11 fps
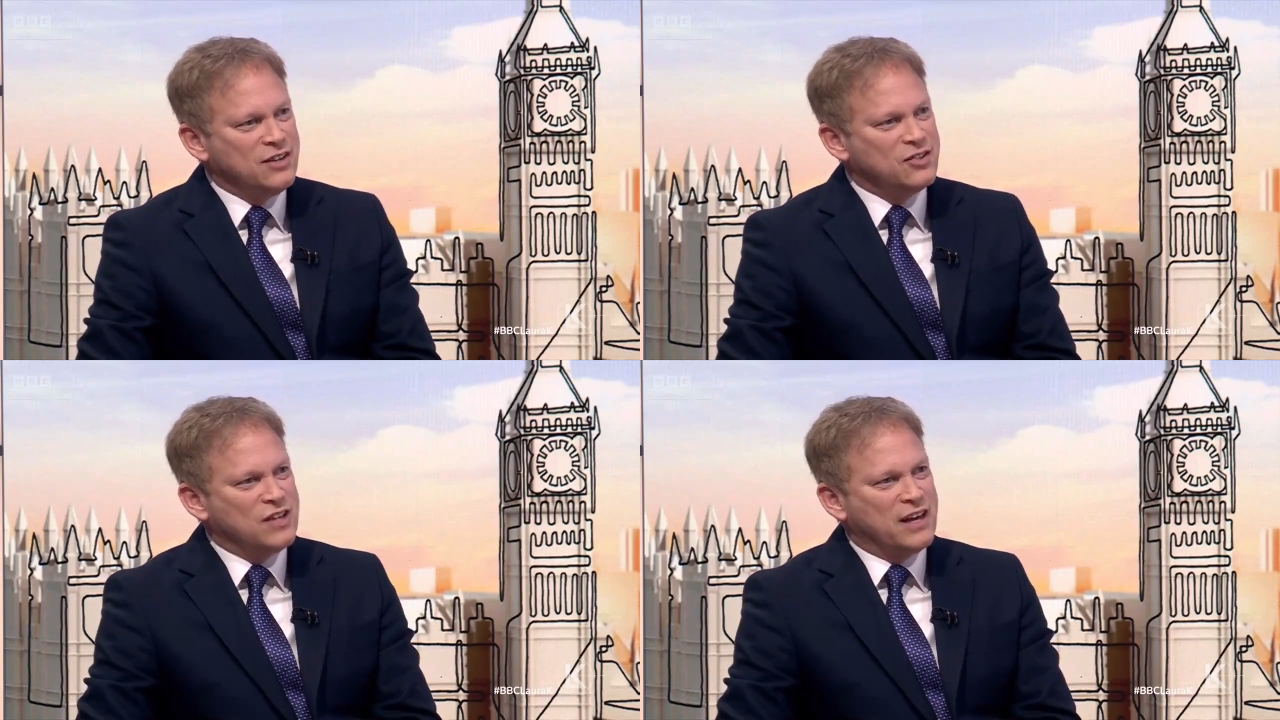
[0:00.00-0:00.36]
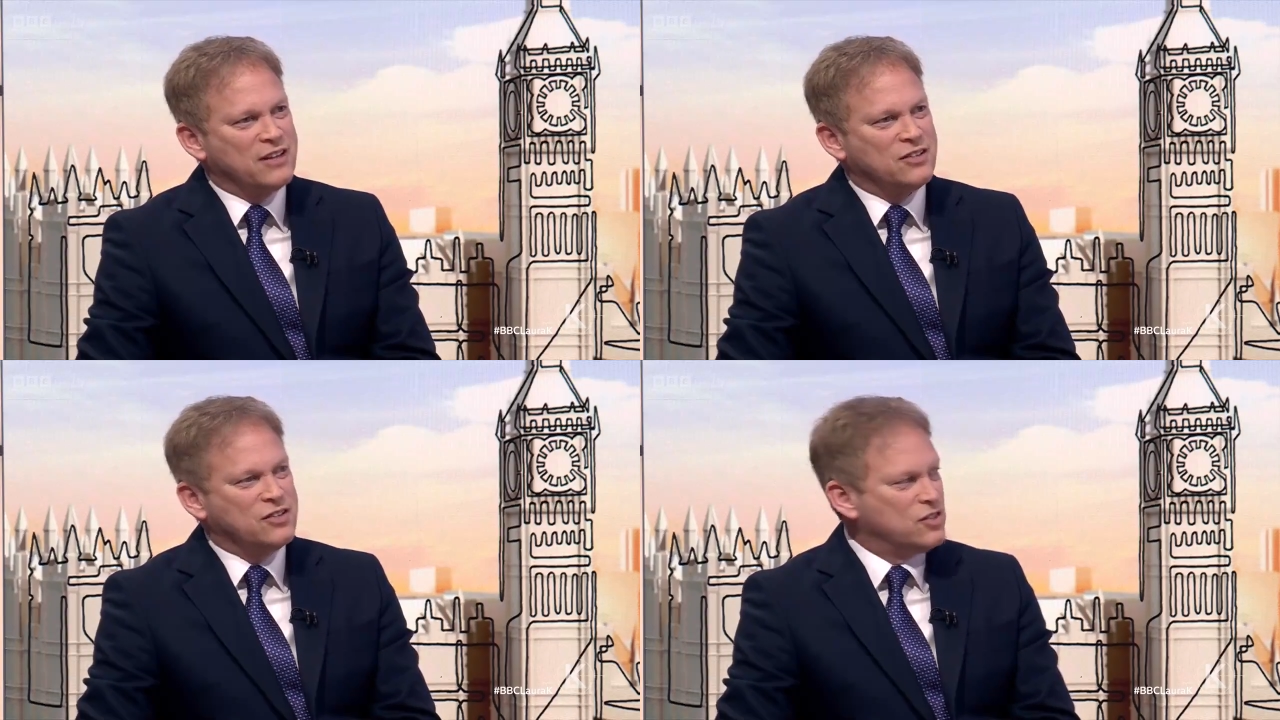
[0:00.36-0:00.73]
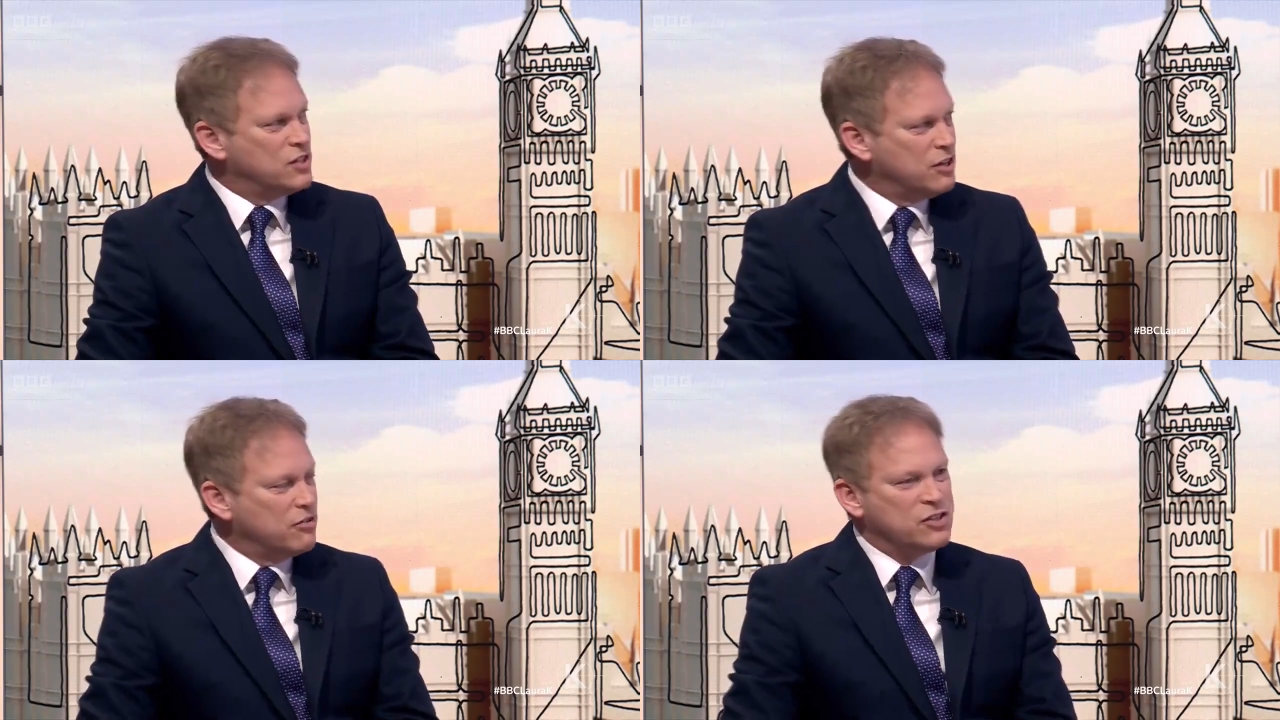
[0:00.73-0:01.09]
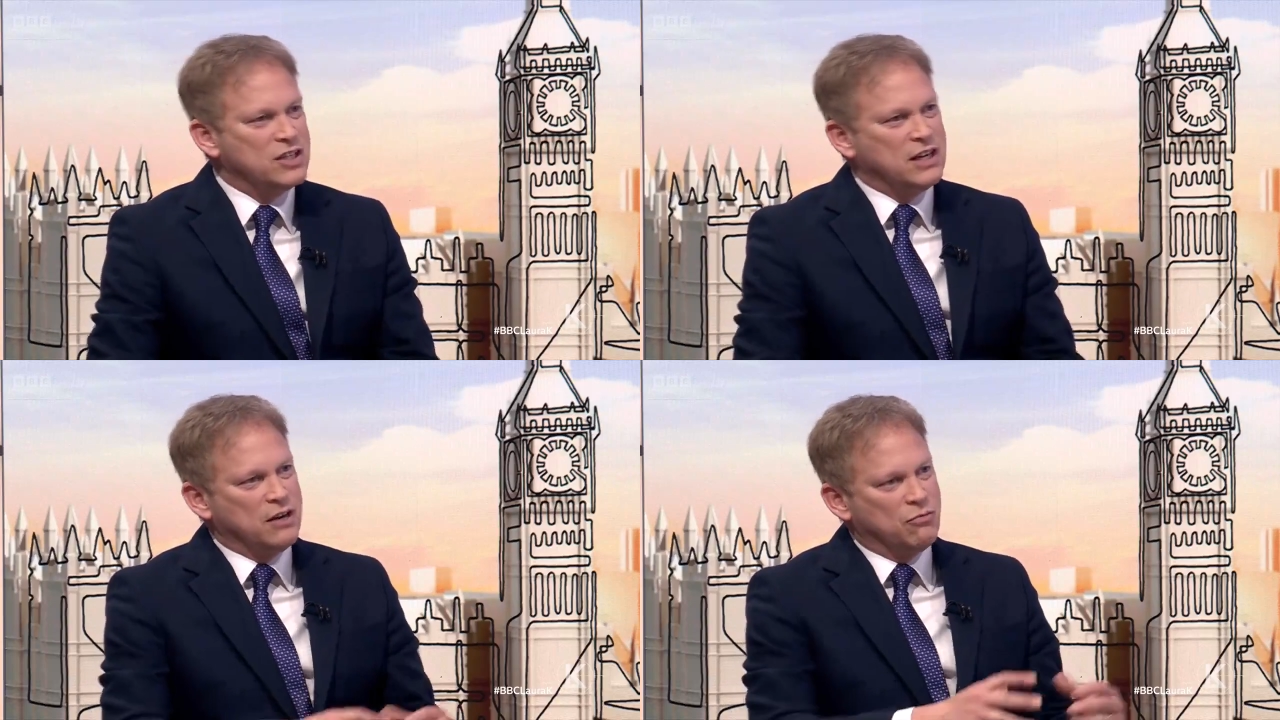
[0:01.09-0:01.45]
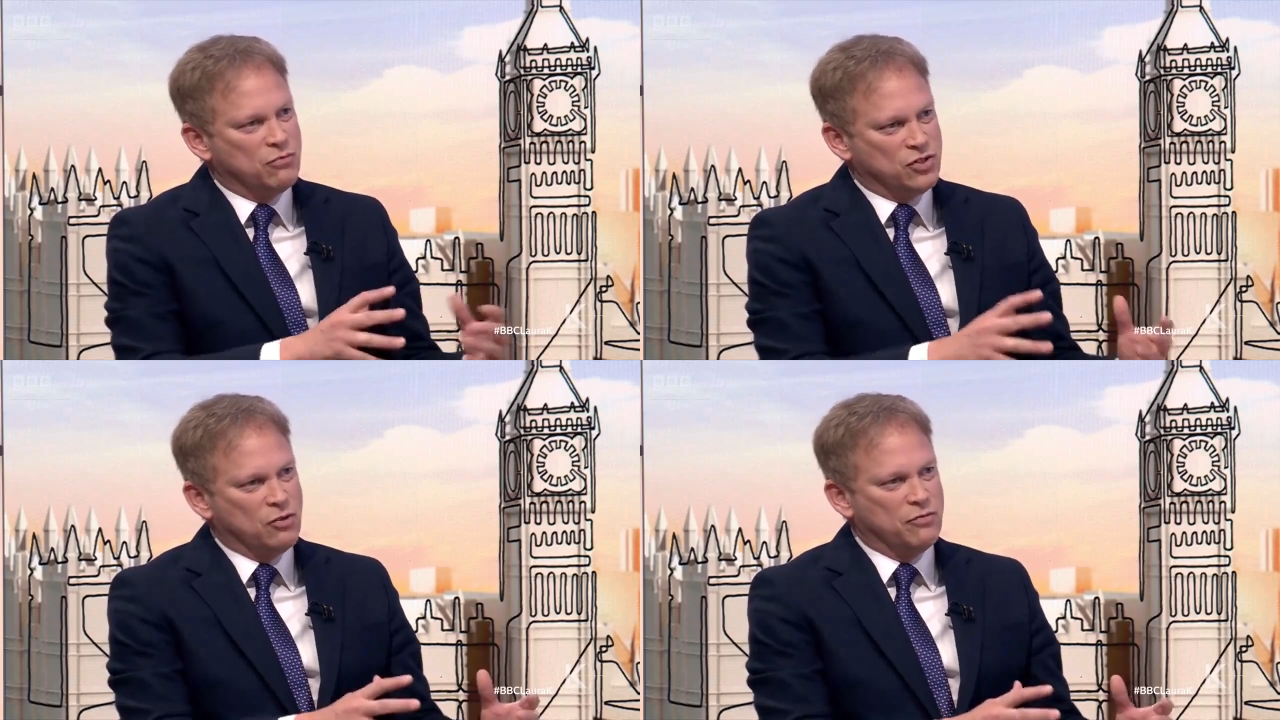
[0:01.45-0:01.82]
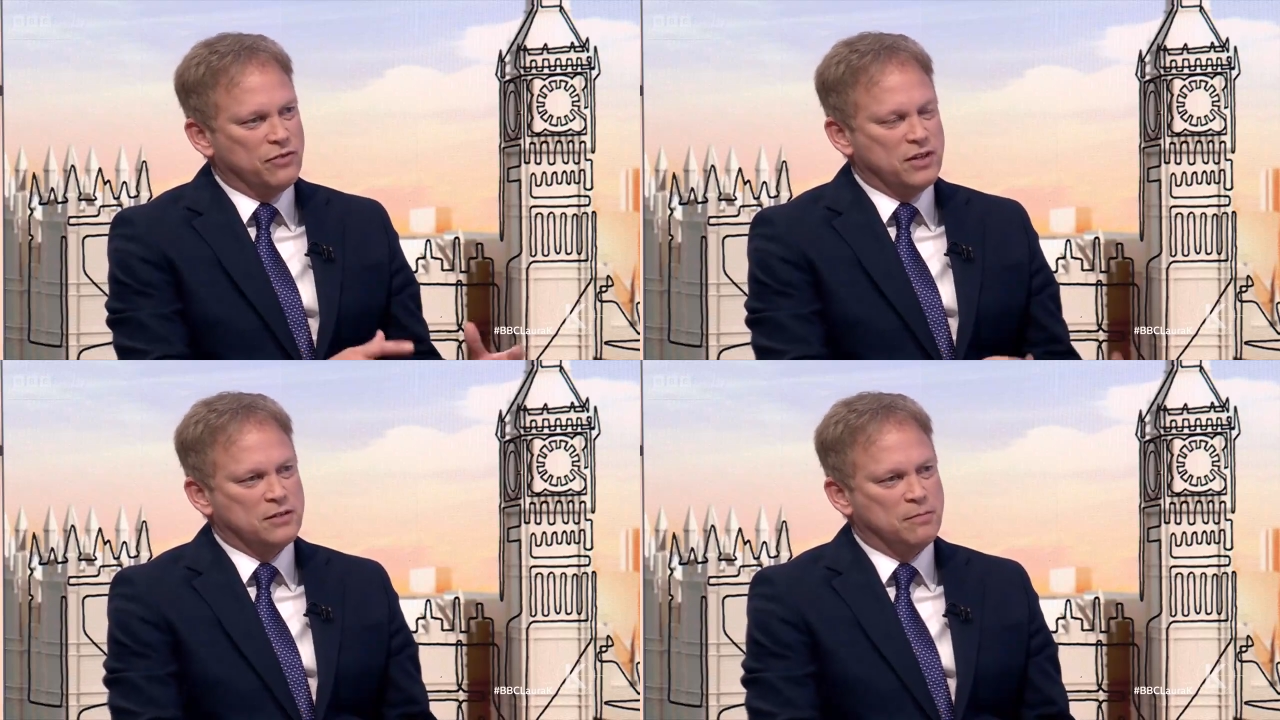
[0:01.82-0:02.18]
is there to seriously
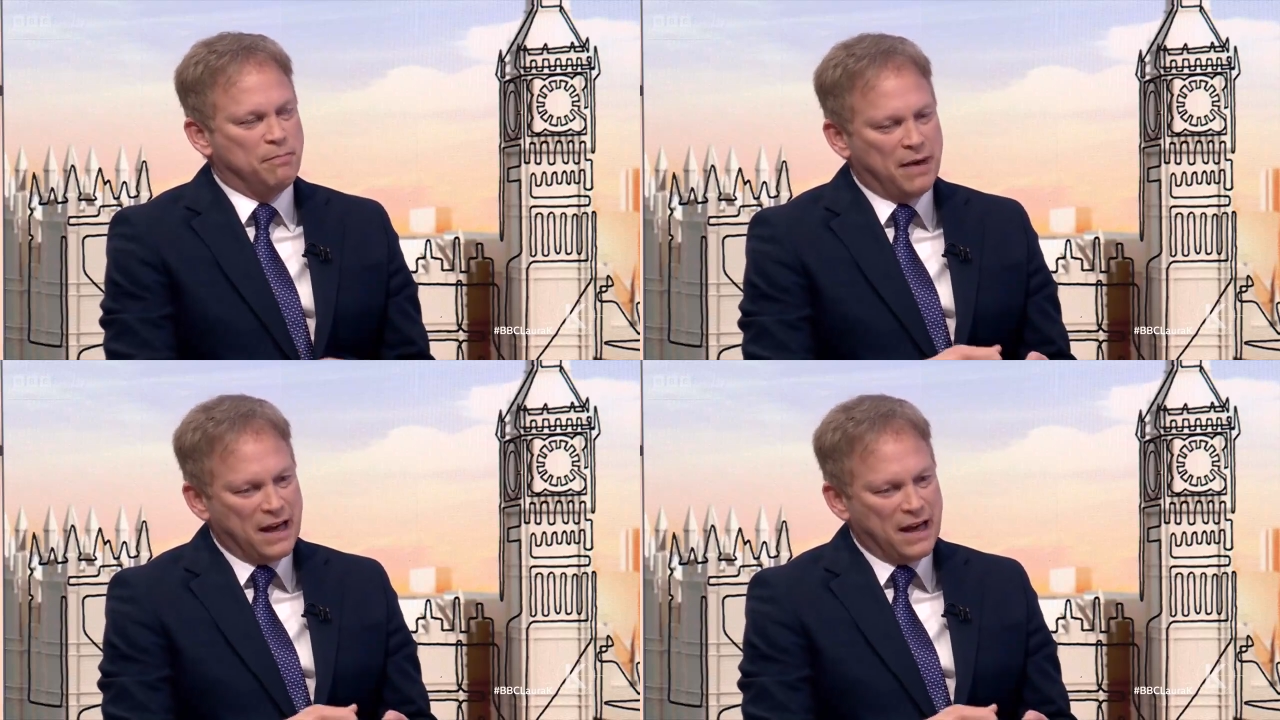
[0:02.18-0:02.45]
resolve this?